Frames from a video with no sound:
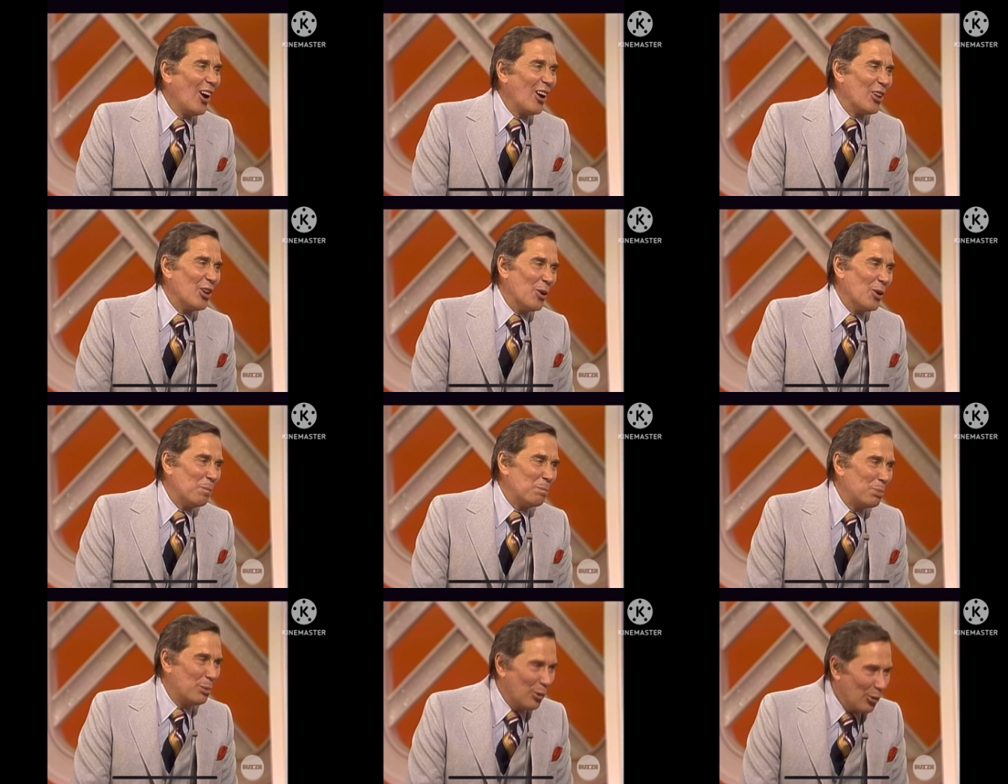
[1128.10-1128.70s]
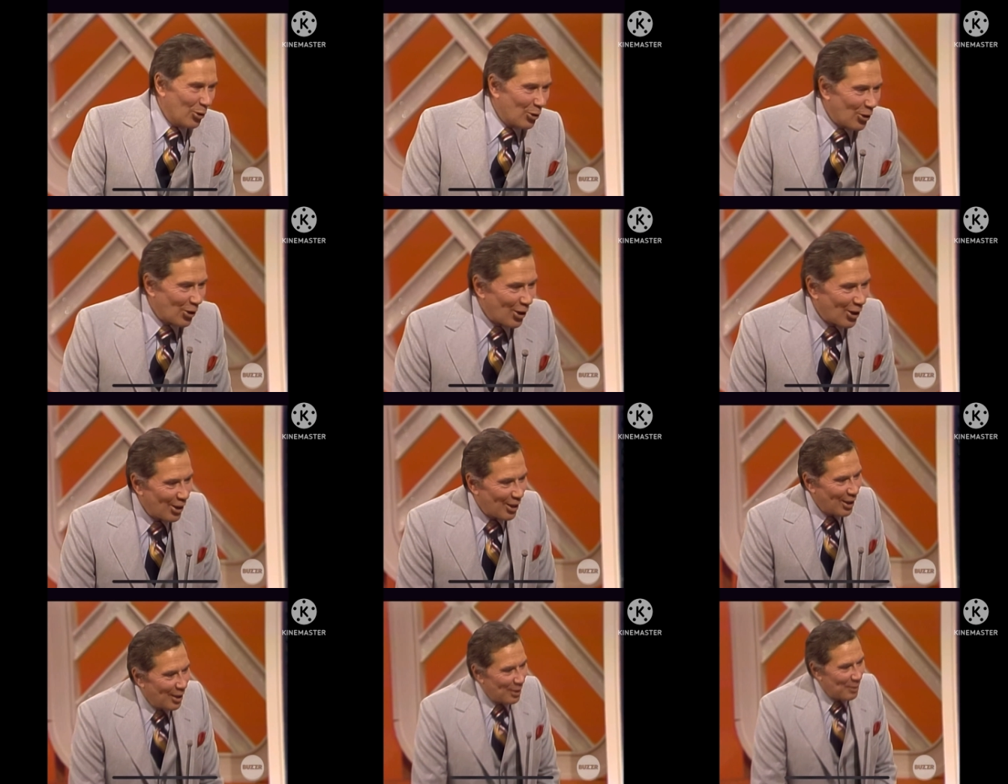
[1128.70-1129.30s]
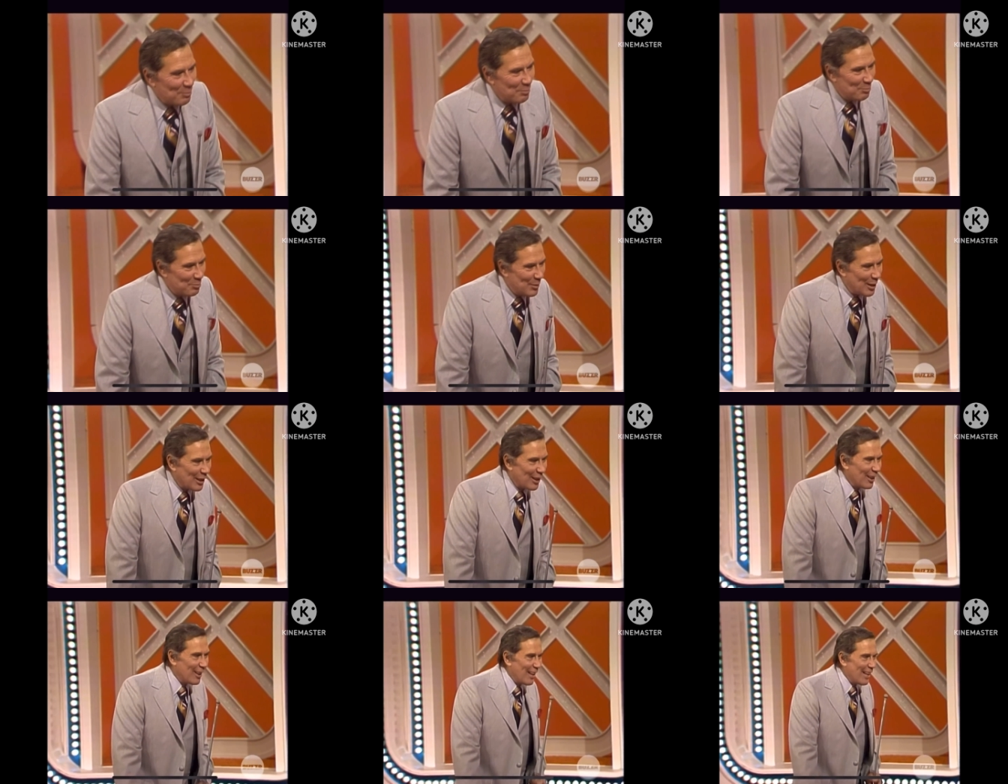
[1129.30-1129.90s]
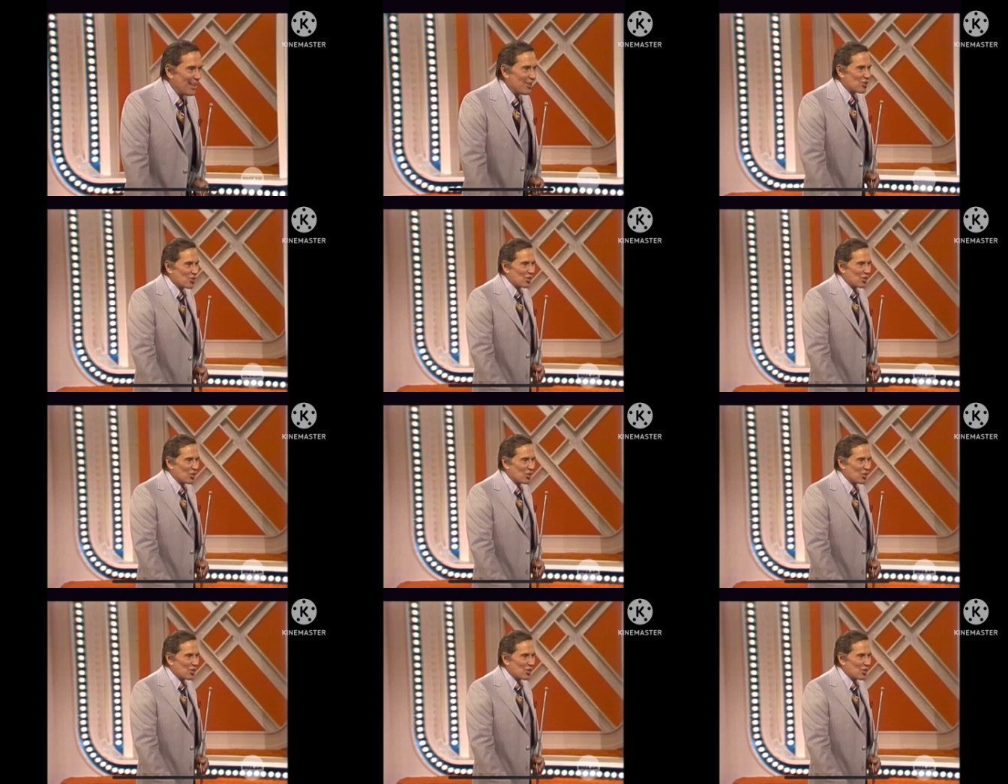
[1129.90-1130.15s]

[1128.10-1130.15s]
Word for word: you poor middle aged